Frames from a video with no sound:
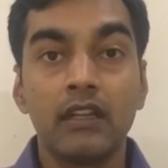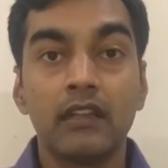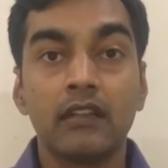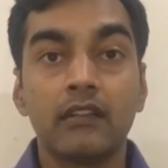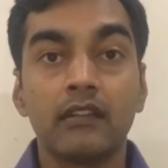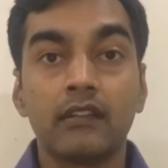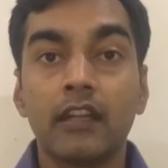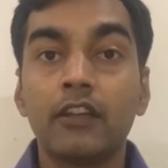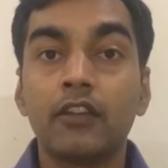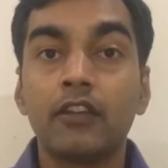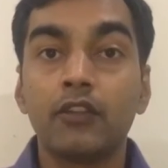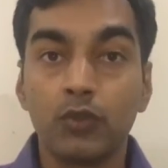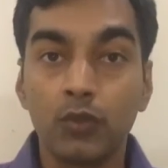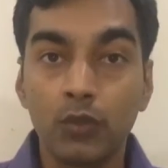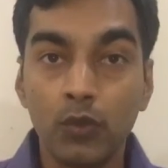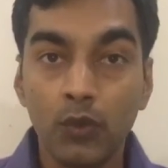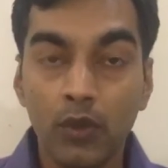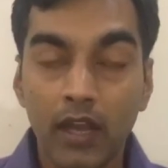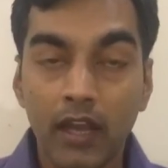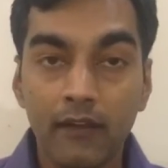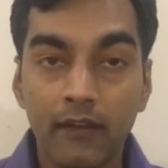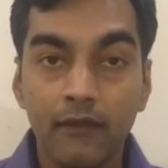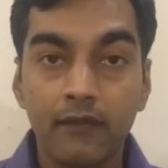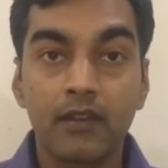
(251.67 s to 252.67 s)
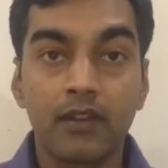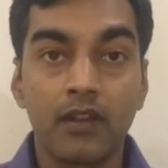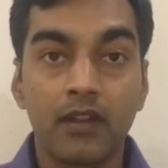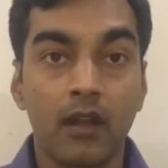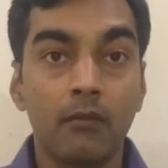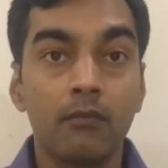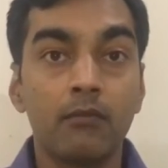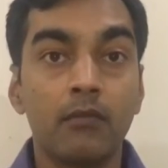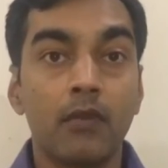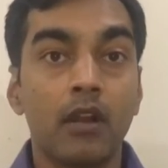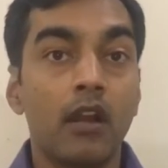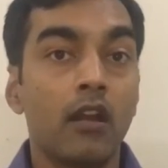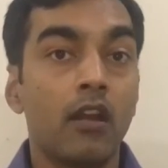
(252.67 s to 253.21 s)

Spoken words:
that you have come